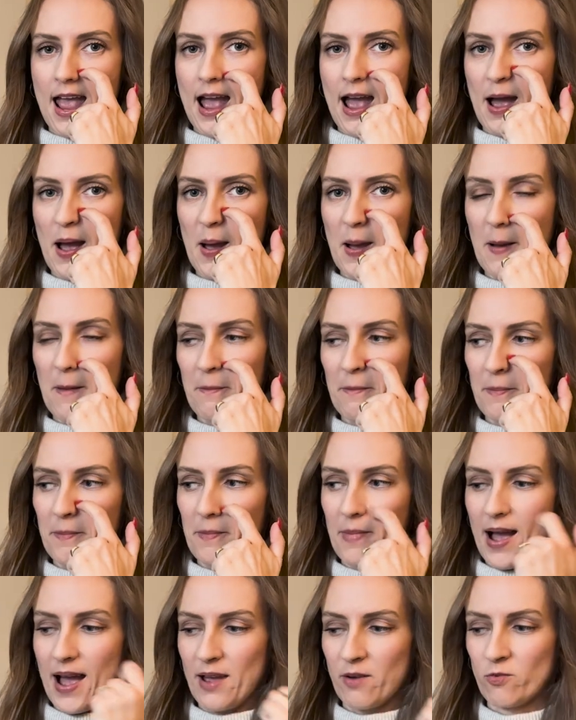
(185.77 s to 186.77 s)

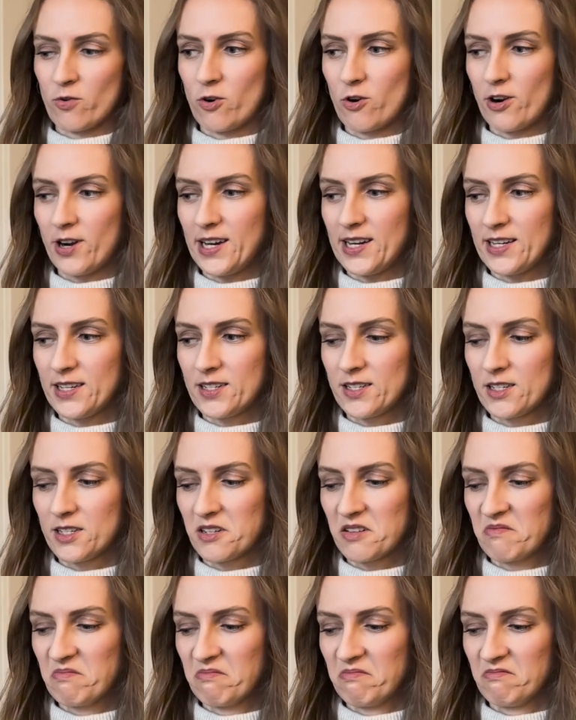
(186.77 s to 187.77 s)
I wore it
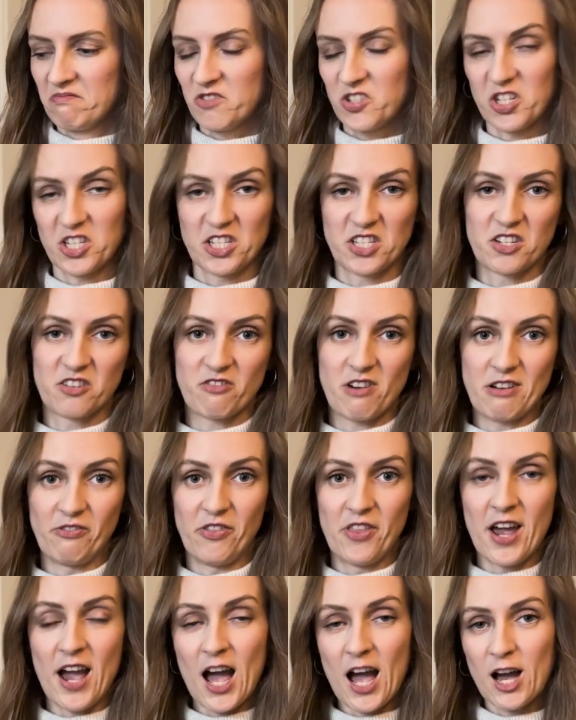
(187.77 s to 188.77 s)
just
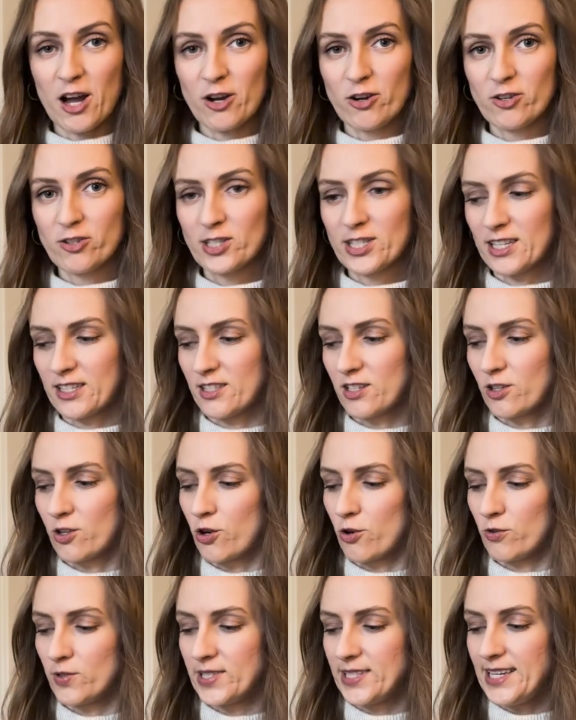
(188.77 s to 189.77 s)
around the house as a
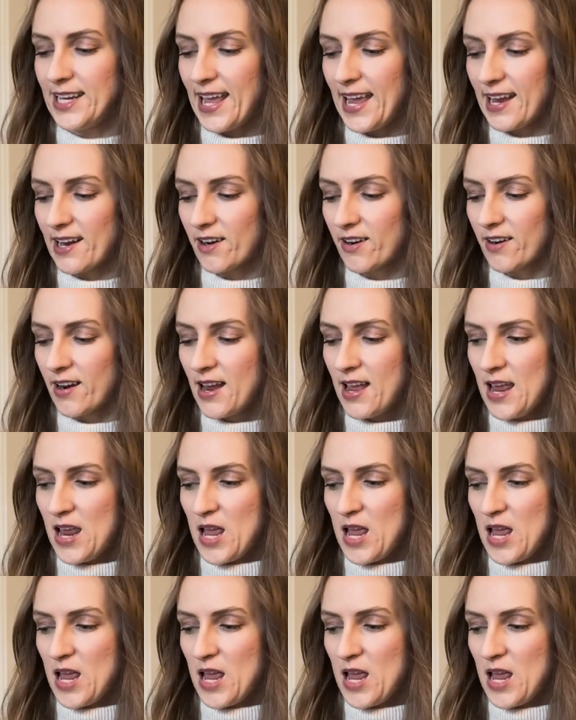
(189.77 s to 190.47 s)
cozy layer,